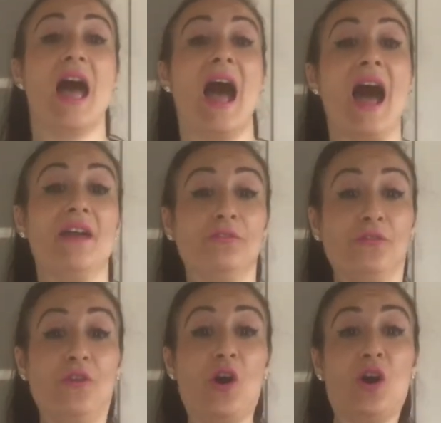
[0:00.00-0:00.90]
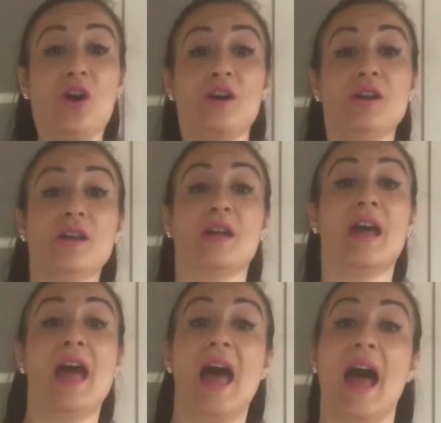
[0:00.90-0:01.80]
and 4,
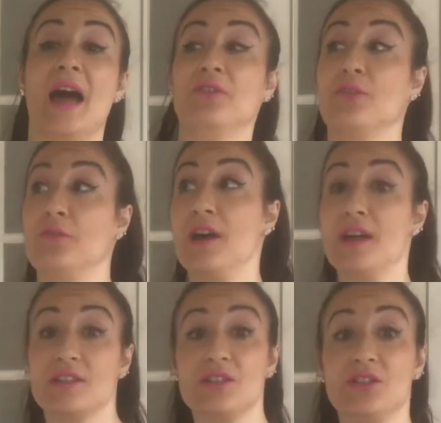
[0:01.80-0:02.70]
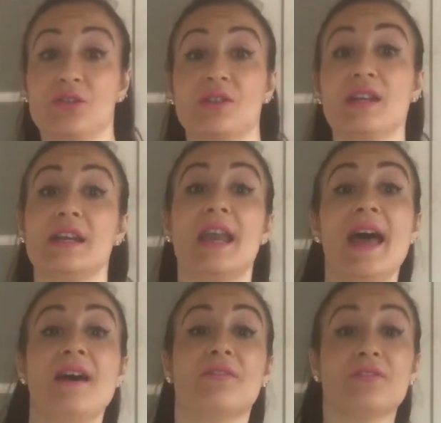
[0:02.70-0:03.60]
and reverse to the
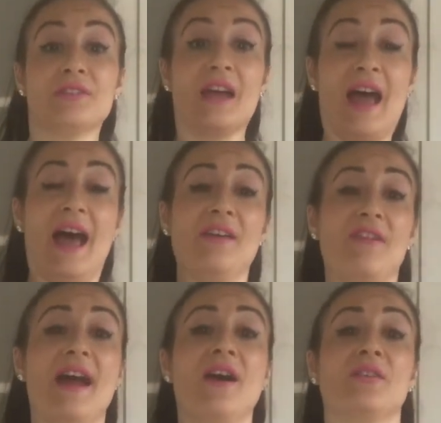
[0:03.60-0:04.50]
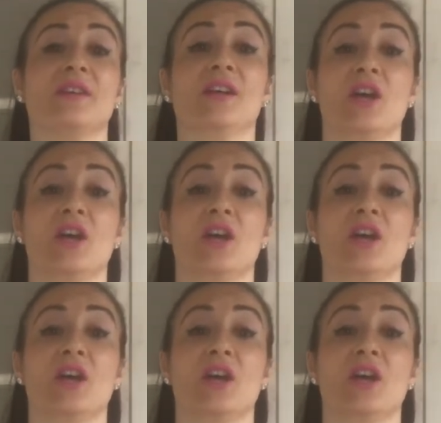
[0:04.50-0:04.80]
left and round,